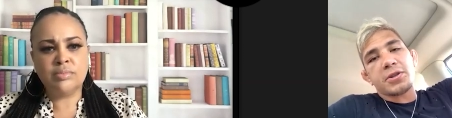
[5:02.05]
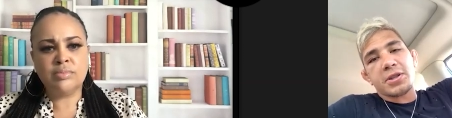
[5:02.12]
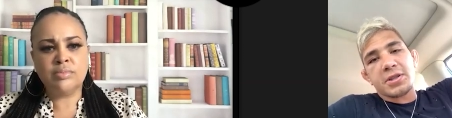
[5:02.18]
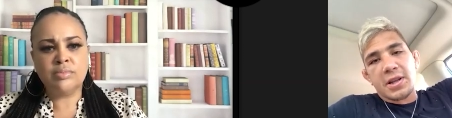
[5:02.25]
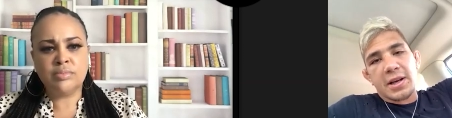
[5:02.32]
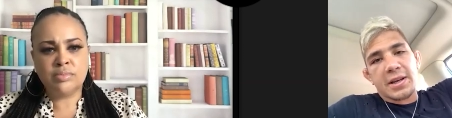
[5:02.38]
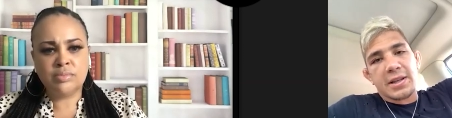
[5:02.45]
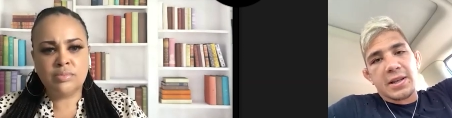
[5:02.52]
Speaker 1: Just
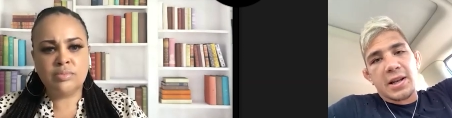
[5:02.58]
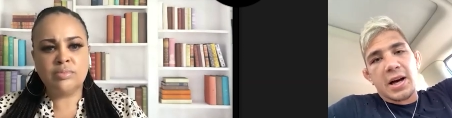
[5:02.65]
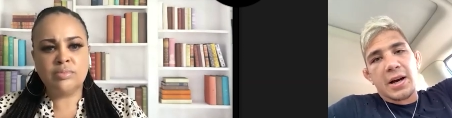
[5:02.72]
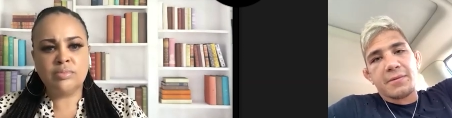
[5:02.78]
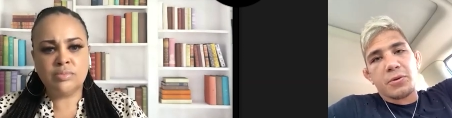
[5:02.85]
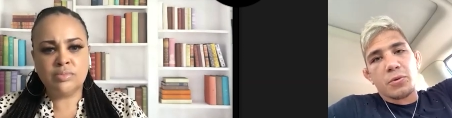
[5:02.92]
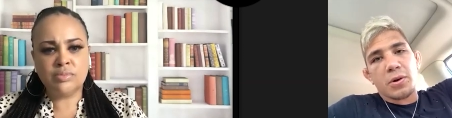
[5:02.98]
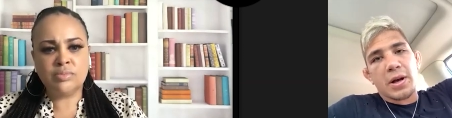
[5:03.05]
like in life,
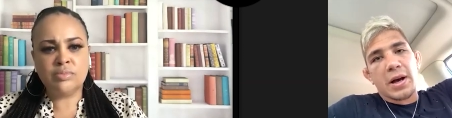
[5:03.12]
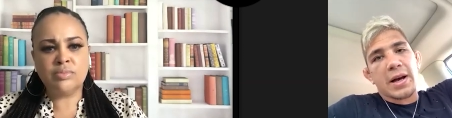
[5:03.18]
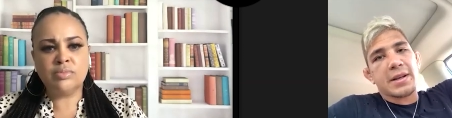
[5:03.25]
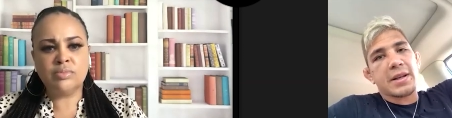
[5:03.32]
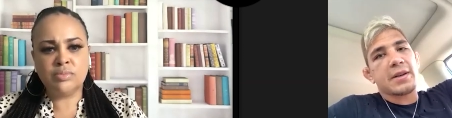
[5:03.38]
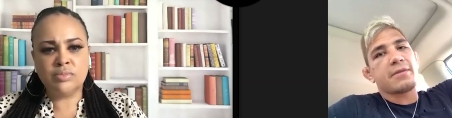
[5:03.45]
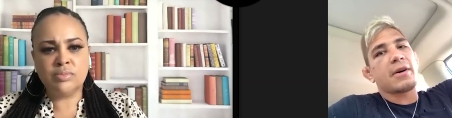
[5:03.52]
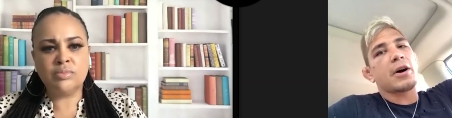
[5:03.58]
you want to
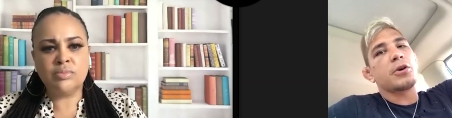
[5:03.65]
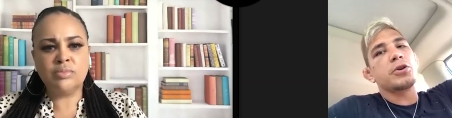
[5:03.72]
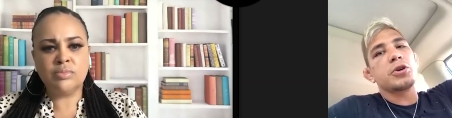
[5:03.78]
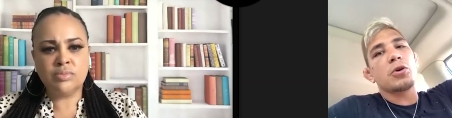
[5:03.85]
identify who